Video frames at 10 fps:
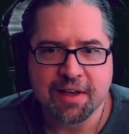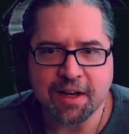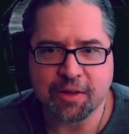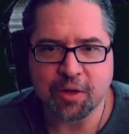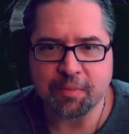
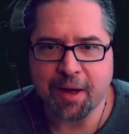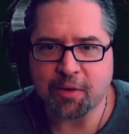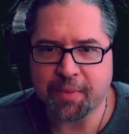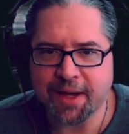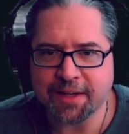And a little
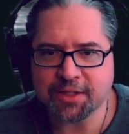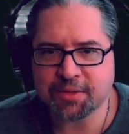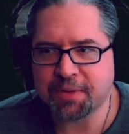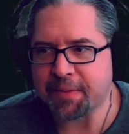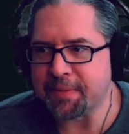about
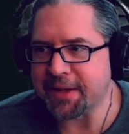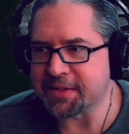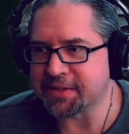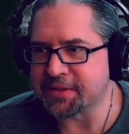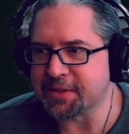page, probably make
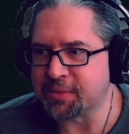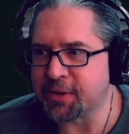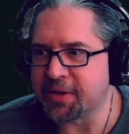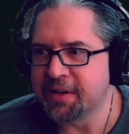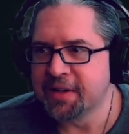this a little
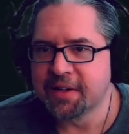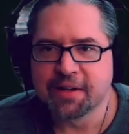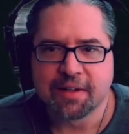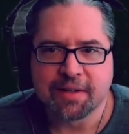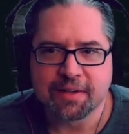more
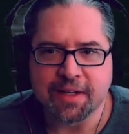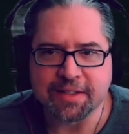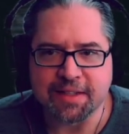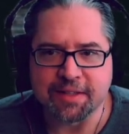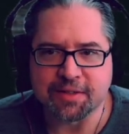
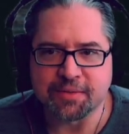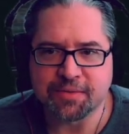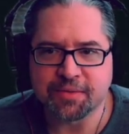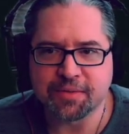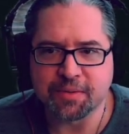
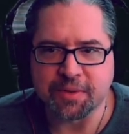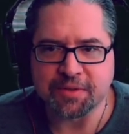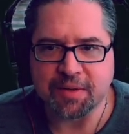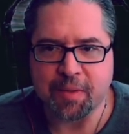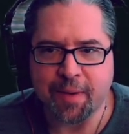extensive with
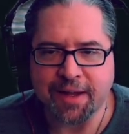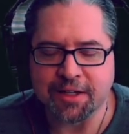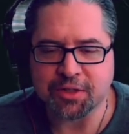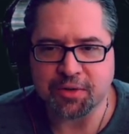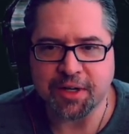some of my
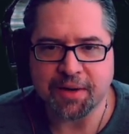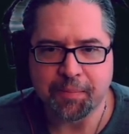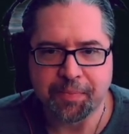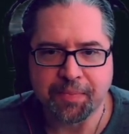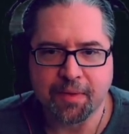history.
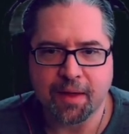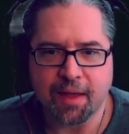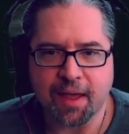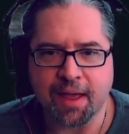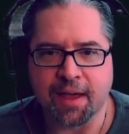
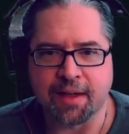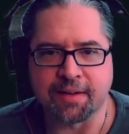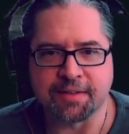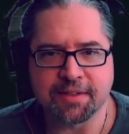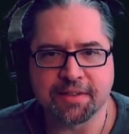And